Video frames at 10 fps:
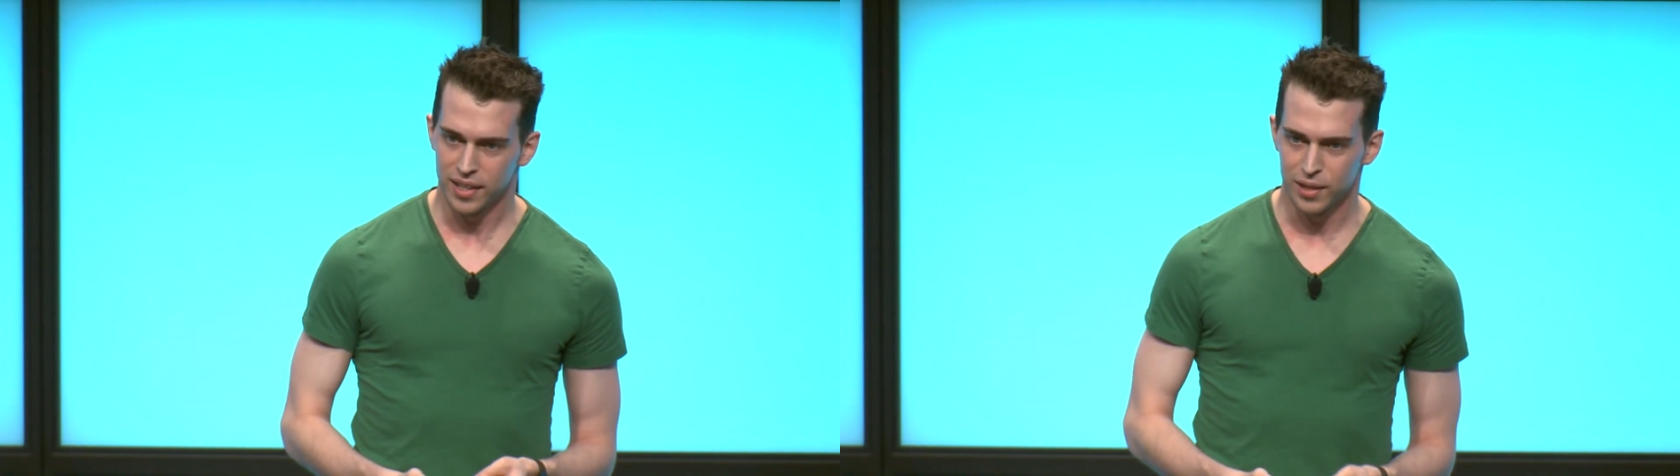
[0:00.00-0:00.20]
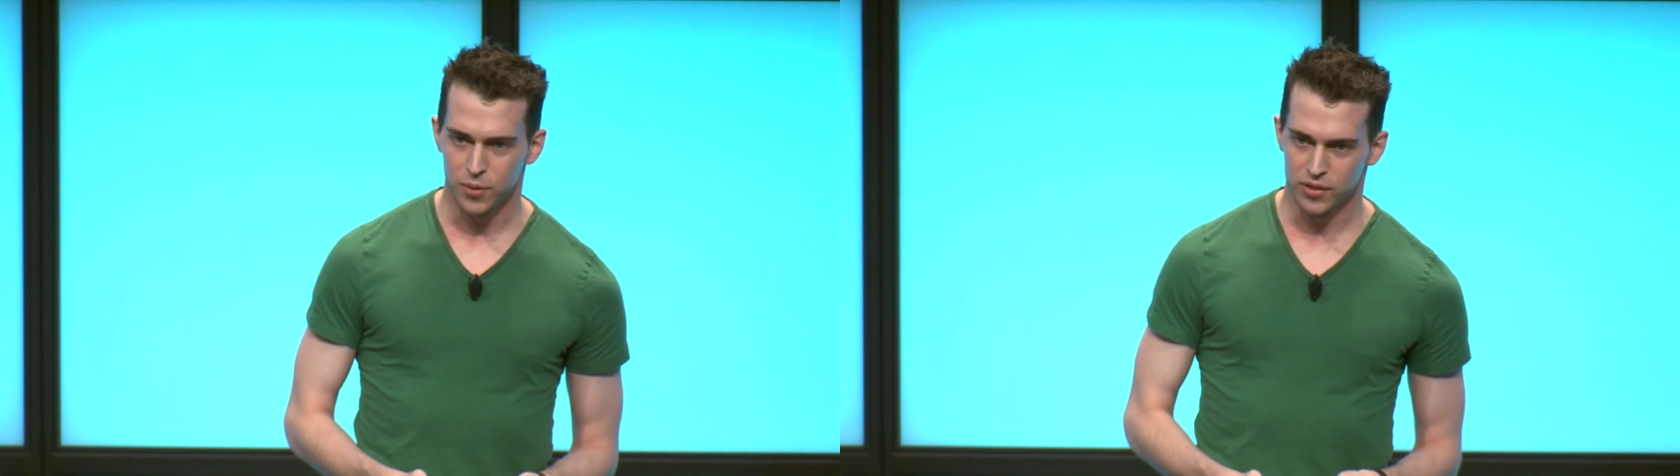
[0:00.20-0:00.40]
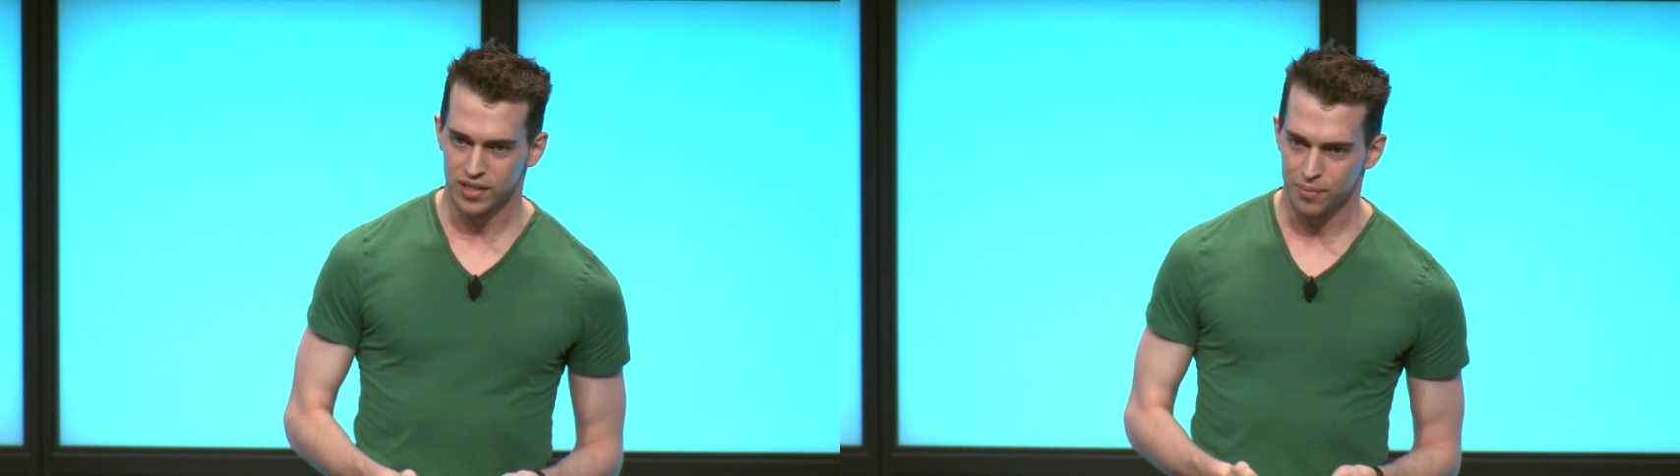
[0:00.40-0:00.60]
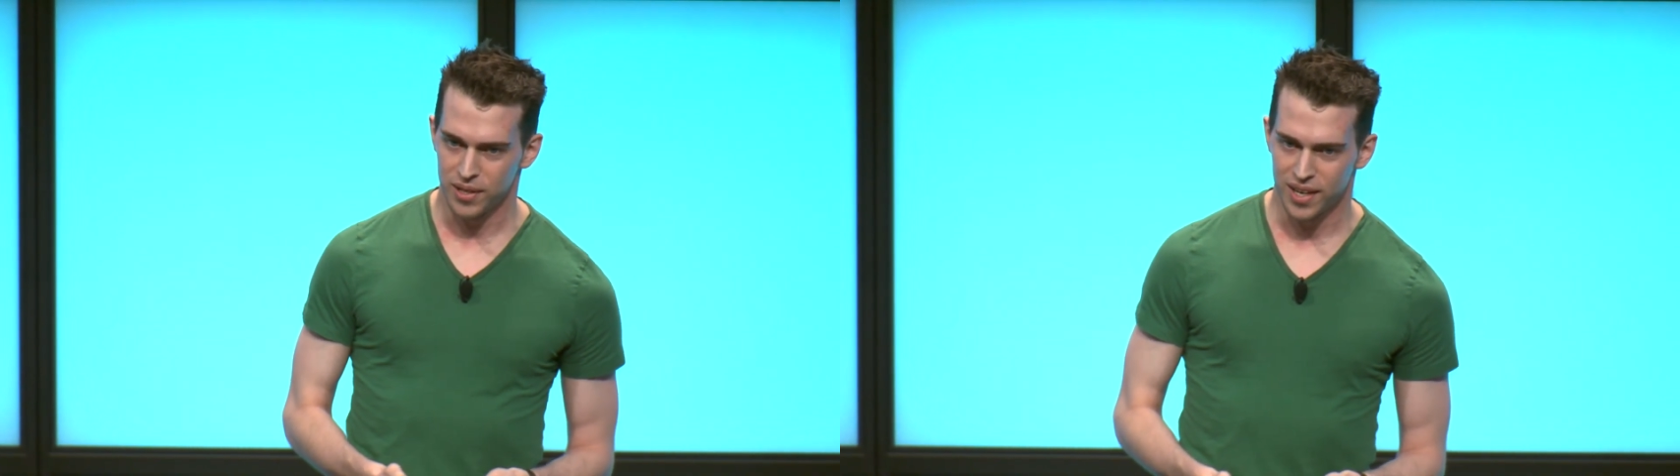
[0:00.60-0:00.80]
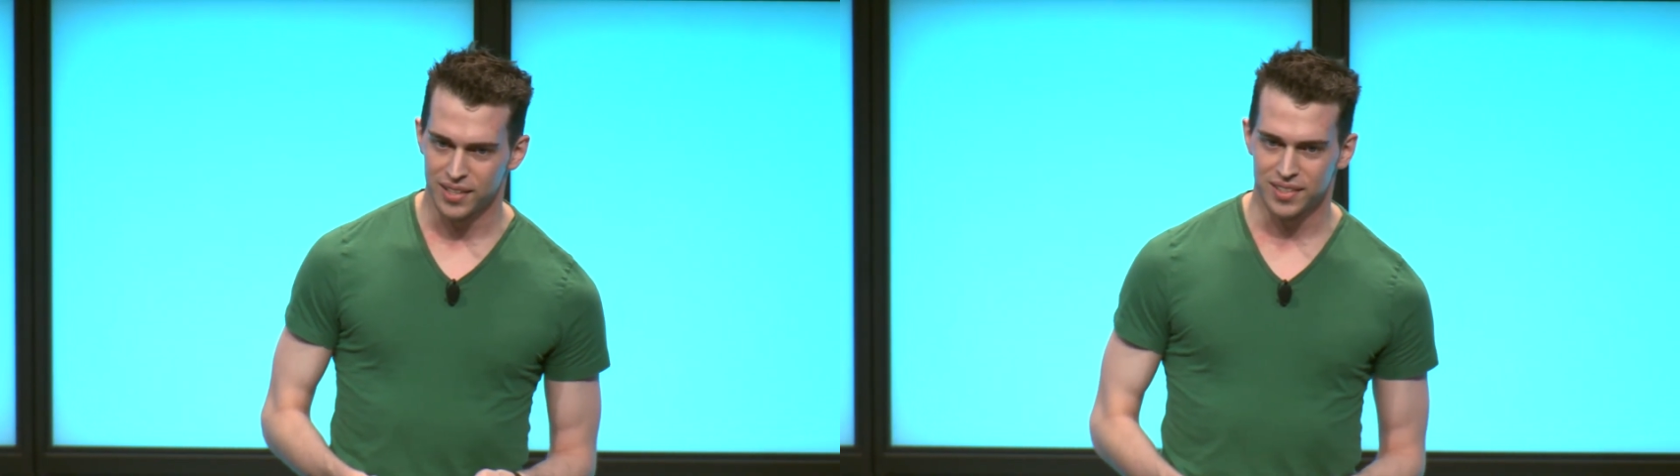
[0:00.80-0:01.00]
any built-in
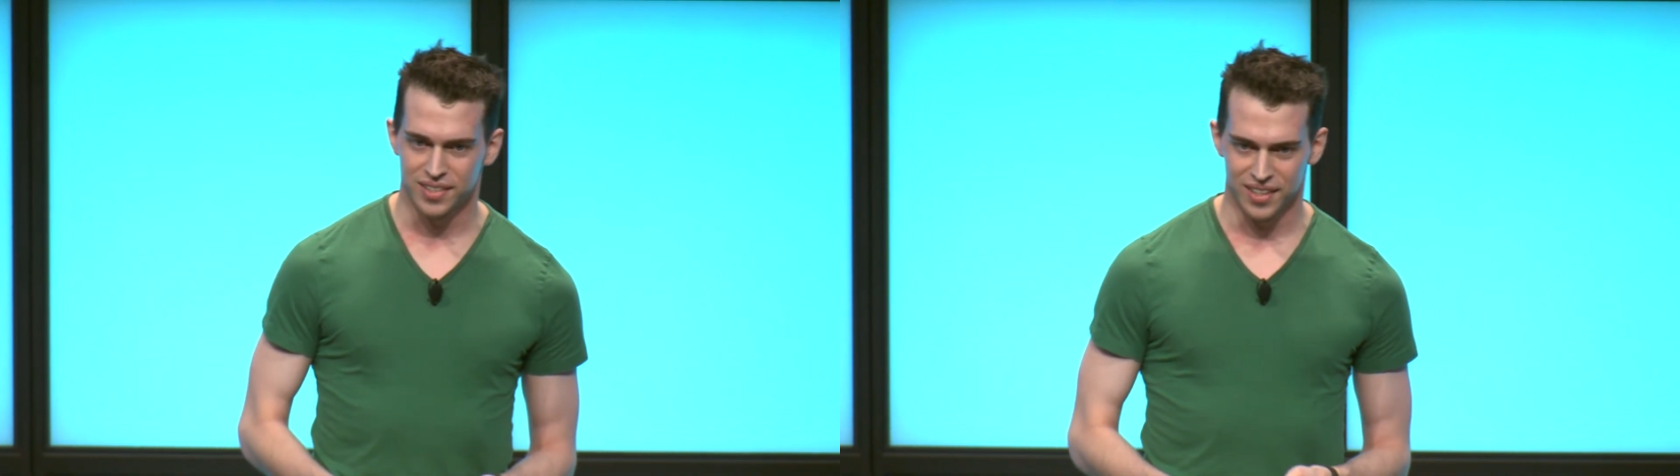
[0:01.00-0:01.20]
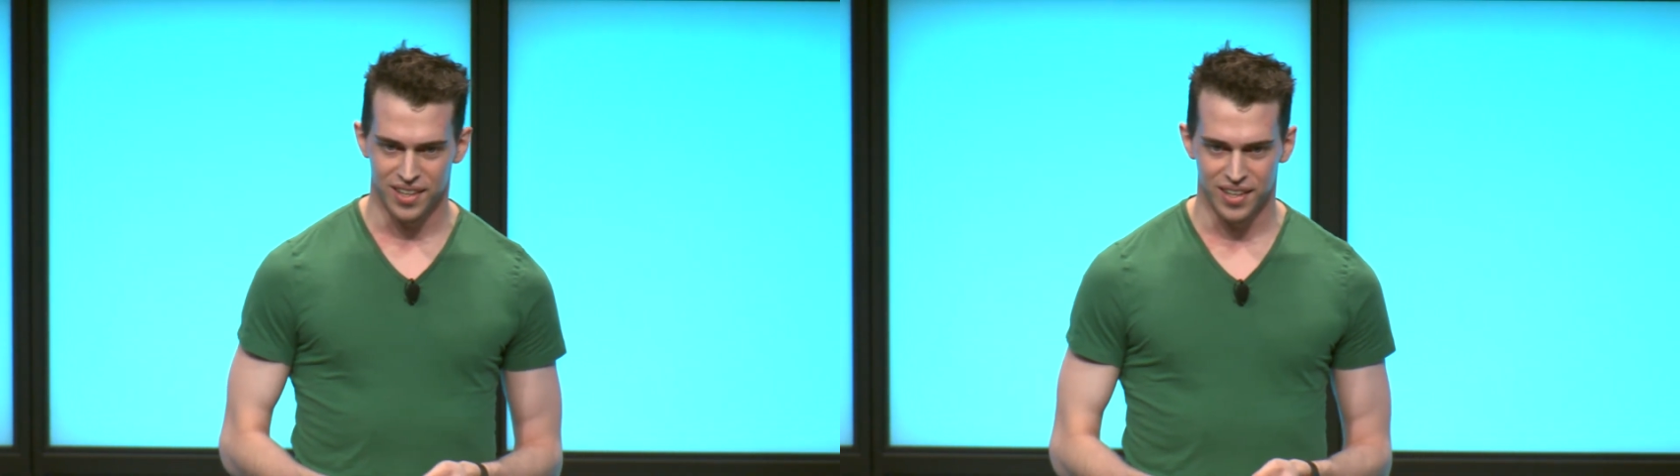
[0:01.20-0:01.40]
APIs.